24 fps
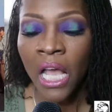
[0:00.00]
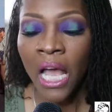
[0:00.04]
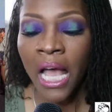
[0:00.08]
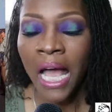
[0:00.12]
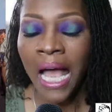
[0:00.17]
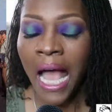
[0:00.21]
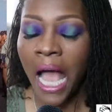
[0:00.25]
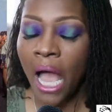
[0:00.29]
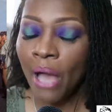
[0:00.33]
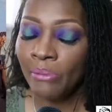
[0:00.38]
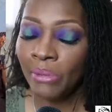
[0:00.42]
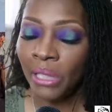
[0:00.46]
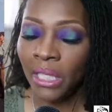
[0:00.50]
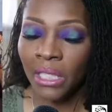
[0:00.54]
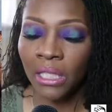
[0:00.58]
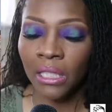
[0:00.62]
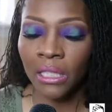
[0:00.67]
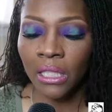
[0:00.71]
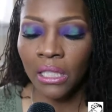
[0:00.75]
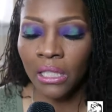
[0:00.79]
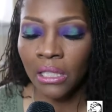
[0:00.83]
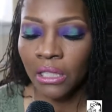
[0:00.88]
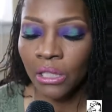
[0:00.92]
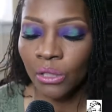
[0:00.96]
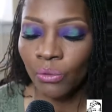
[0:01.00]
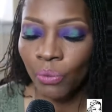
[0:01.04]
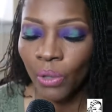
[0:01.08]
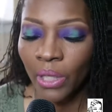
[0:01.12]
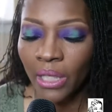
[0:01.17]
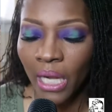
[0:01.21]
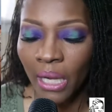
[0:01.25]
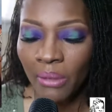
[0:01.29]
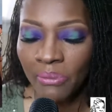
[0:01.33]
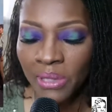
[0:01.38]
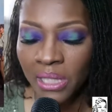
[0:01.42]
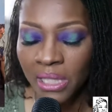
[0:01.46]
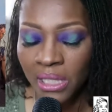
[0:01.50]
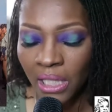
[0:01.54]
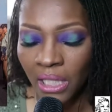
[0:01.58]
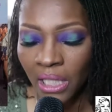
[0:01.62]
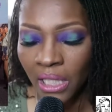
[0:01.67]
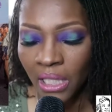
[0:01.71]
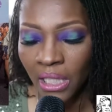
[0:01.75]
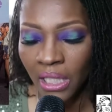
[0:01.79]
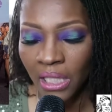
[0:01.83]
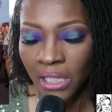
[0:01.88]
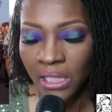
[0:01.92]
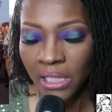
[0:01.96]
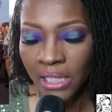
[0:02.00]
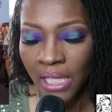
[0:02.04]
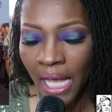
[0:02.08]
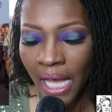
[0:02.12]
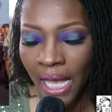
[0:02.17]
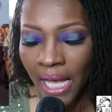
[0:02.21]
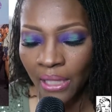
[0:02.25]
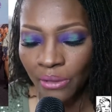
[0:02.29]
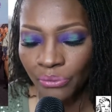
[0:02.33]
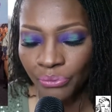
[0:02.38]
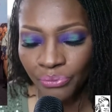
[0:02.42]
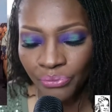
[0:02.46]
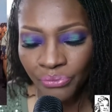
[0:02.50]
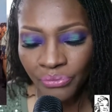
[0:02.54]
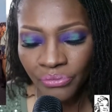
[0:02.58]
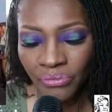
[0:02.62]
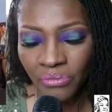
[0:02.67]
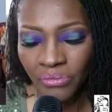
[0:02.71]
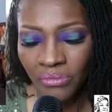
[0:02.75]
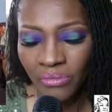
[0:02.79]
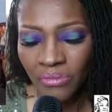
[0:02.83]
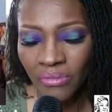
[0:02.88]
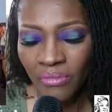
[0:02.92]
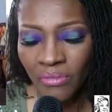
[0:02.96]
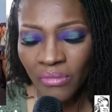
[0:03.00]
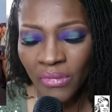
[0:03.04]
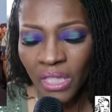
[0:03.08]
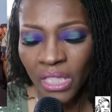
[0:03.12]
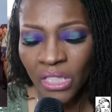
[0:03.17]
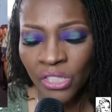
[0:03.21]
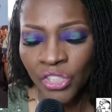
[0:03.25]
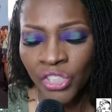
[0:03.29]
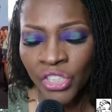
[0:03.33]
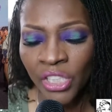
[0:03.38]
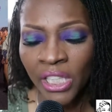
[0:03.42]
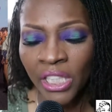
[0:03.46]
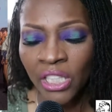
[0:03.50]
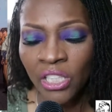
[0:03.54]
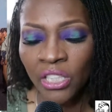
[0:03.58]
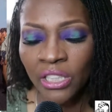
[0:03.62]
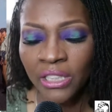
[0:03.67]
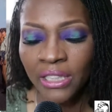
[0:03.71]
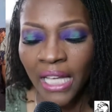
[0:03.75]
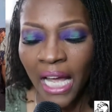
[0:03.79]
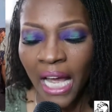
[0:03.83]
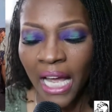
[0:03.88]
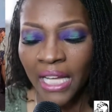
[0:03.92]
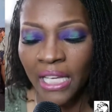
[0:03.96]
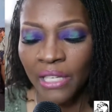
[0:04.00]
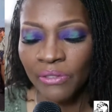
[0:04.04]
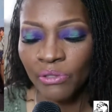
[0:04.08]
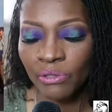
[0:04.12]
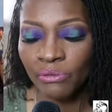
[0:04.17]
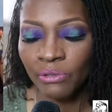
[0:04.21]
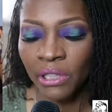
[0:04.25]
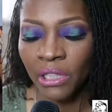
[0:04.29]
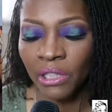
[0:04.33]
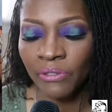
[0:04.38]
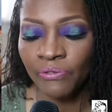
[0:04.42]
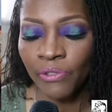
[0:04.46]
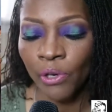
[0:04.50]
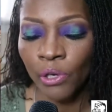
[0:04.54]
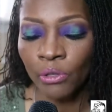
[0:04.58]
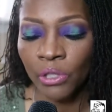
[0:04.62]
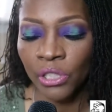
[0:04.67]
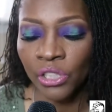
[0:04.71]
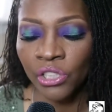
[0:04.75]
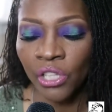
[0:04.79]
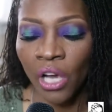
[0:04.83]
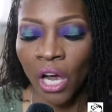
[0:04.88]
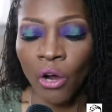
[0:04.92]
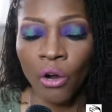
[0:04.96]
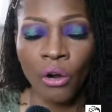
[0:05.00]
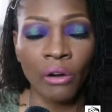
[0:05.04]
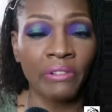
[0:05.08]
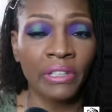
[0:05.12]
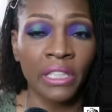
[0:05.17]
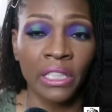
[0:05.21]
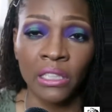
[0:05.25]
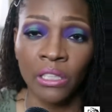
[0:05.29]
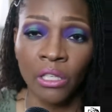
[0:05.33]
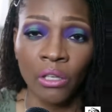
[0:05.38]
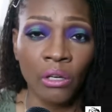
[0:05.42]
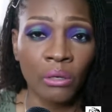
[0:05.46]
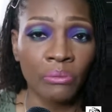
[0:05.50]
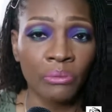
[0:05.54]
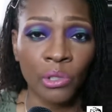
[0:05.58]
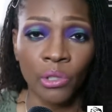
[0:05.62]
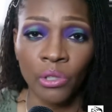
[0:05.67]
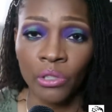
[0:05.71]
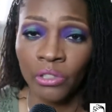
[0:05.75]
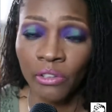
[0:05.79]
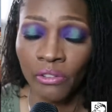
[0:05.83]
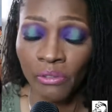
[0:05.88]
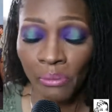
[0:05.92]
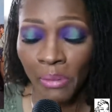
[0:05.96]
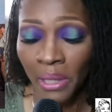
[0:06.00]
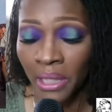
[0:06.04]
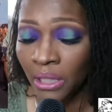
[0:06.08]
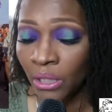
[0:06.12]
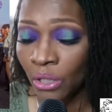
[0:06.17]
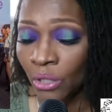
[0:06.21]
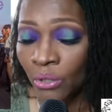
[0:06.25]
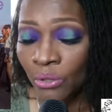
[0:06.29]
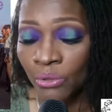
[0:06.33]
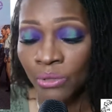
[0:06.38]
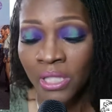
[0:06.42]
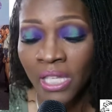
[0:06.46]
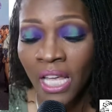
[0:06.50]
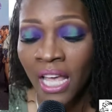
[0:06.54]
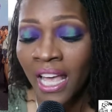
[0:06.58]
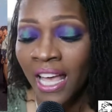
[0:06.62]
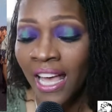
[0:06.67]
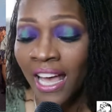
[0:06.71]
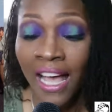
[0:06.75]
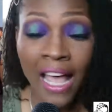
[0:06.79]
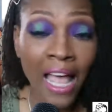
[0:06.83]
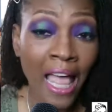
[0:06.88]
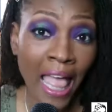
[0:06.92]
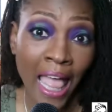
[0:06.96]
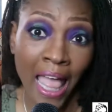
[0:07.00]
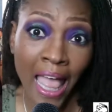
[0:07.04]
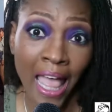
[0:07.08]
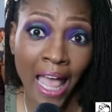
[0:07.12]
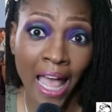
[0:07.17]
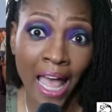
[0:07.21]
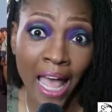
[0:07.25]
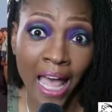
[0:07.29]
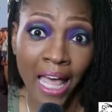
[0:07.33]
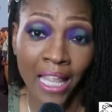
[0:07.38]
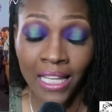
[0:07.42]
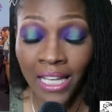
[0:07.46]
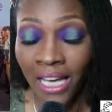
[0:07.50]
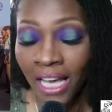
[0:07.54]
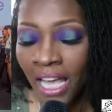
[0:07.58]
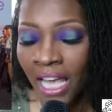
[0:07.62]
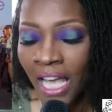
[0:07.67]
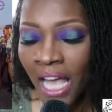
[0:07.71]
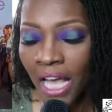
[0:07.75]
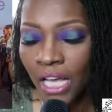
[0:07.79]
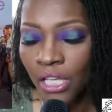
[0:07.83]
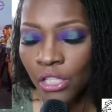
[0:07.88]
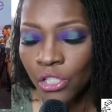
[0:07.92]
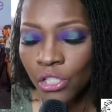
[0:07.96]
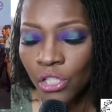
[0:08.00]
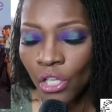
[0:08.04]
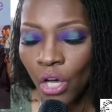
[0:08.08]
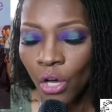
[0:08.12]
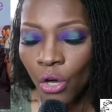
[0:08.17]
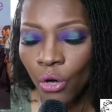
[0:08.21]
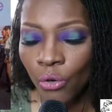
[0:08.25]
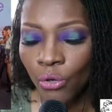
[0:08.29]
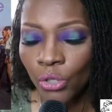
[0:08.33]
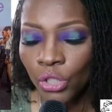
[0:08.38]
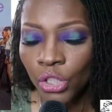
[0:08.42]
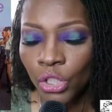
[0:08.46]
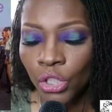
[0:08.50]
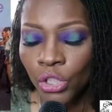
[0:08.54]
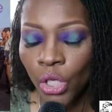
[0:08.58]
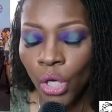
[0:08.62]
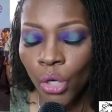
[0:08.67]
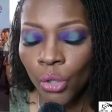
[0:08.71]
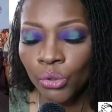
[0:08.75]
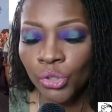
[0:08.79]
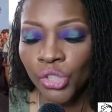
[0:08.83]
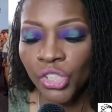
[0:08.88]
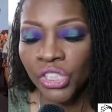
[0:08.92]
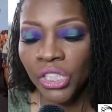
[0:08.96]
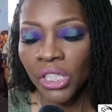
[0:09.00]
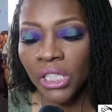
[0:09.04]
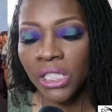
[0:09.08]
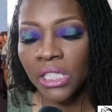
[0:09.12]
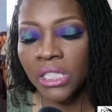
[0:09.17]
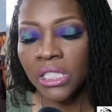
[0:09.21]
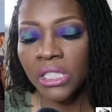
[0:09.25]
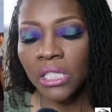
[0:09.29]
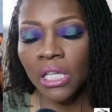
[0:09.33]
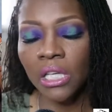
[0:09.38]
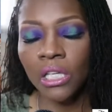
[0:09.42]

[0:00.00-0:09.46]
I mean, what I'm seeing is that she could not even really focus. Y'all already know I'm going over my notes. Holla. And so, she's,